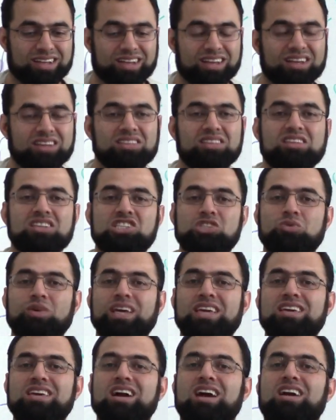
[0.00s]
In this
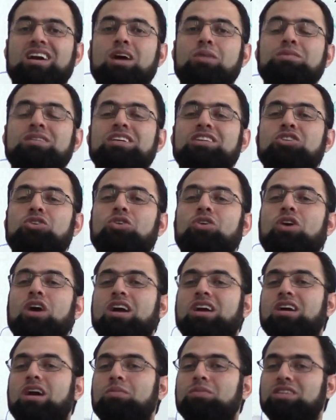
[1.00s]
way he accommodated,
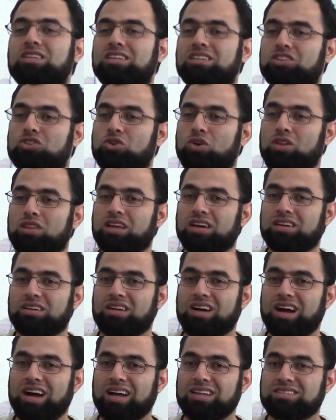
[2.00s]
accommodated all the
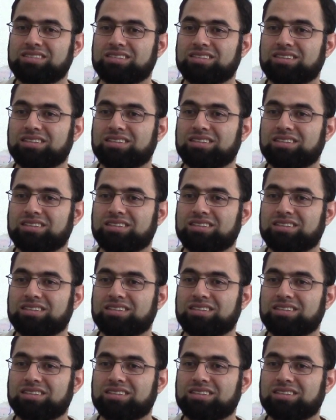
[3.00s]
qira'at.